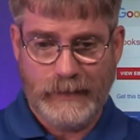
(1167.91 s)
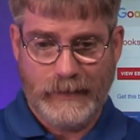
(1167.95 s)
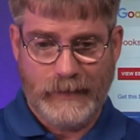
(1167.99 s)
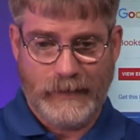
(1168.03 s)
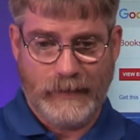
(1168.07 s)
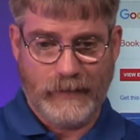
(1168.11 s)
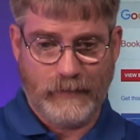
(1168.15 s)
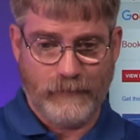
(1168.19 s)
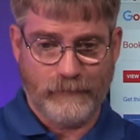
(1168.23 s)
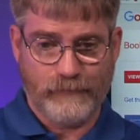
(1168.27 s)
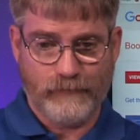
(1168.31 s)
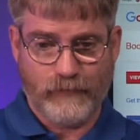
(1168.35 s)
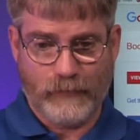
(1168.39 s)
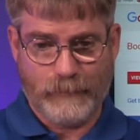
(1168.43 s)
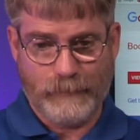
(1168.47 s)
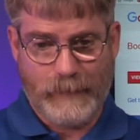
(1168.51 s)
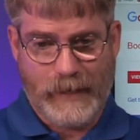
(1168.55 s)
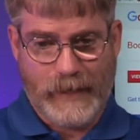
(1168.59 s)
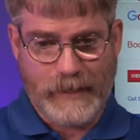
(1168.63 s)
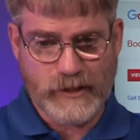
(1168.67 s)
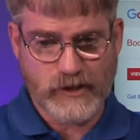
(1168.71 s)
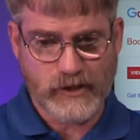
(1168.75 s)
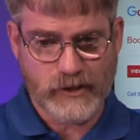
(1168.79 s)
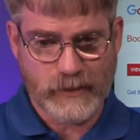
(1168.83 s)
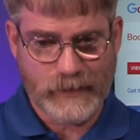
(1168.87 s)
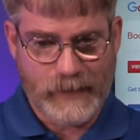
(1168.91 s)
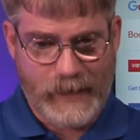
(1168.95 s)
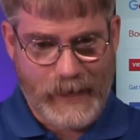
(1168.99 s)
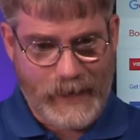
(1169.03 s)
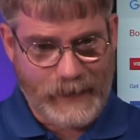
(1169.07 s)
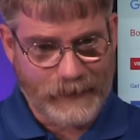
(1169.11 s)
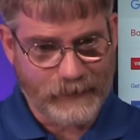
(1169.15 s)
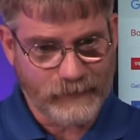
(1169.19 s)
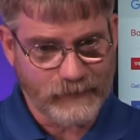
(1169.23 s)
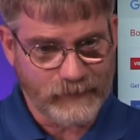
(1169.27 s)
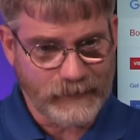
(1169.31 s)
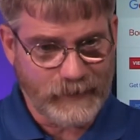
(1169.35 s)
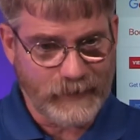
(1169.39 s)
and information
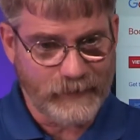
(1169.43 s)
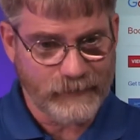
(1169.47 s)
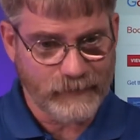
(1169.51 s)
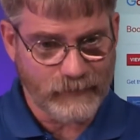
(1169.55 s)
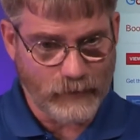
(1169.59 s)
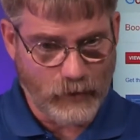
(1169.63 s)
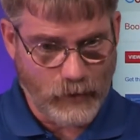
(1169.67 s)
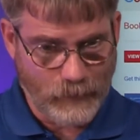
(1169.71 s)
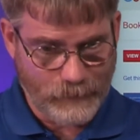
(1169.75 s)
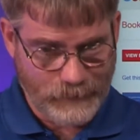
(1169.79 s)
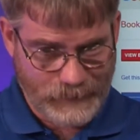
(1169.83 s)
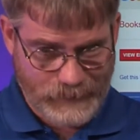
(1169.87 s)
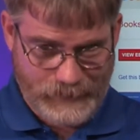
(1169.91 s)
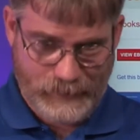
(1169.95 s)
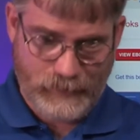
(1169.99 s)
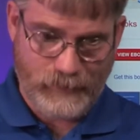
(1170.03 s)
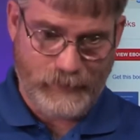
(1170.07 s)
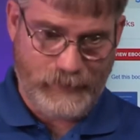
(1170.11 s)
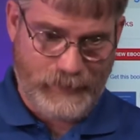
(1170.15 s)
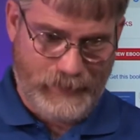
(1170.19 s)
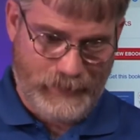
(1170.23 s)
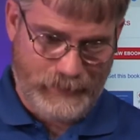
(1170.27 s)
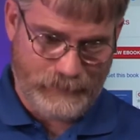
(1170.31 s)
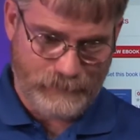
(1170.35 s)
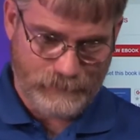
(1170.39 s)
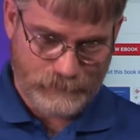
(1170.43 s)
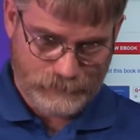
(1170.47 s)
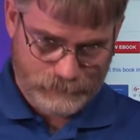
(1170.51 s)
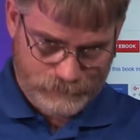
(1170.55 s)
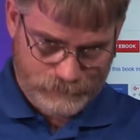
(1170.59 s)
access on the internet.